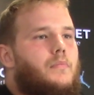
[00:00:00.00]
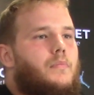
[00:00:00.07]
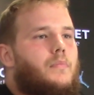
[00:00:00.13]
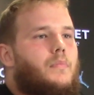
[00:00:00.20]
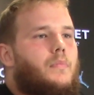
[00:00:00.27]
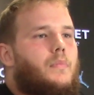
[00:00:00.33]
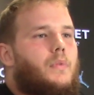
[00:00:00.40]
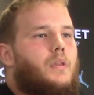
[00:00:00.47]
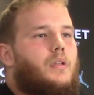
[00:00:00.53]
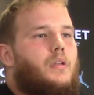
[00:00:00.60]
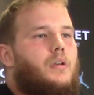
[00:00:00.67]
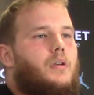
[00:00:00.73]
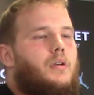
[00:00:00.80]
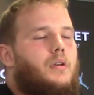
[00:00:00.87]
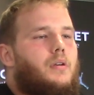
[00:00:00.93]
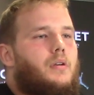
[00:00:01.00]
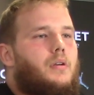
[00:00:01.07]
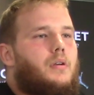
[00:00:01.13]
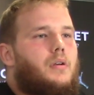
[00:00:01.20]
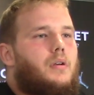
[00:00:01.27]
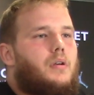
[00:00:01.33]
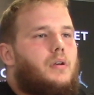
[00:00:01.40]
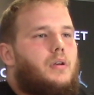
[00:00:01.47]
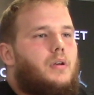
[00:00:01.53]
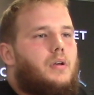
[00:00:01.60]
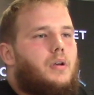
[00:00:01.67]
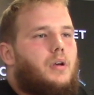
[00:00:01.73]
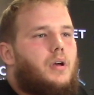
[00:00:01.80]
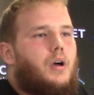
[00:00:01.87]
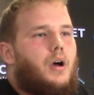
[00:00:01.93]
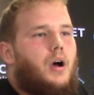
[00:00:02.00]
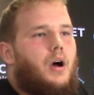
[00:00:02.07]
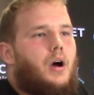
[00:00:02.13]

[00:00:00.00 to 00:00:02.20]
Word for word: up front that you picked out from the first three games?